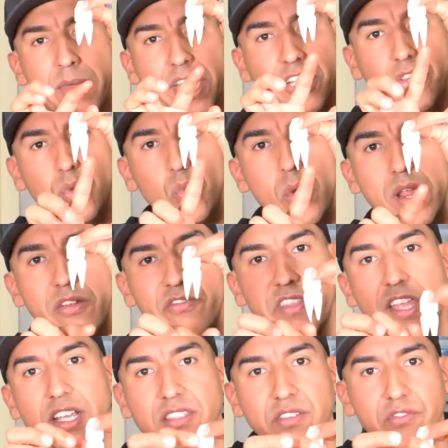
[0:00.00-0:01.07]
Make 2 out of
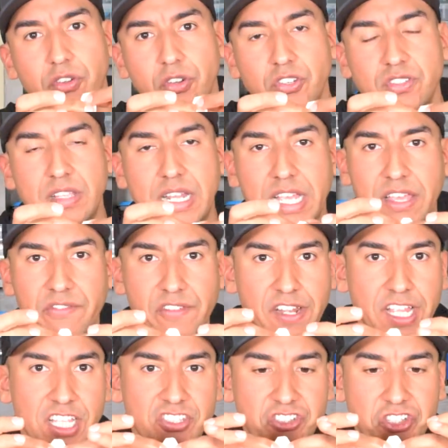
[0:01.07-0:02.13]
this if you're using like a
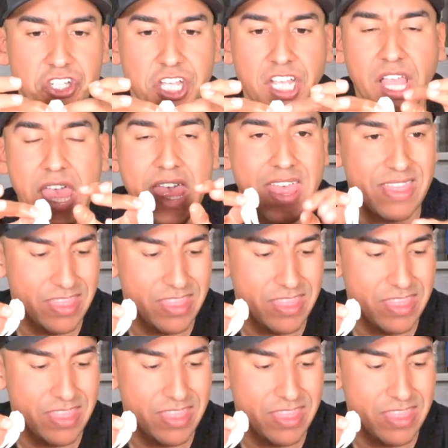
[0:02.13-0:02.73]
finesse jig.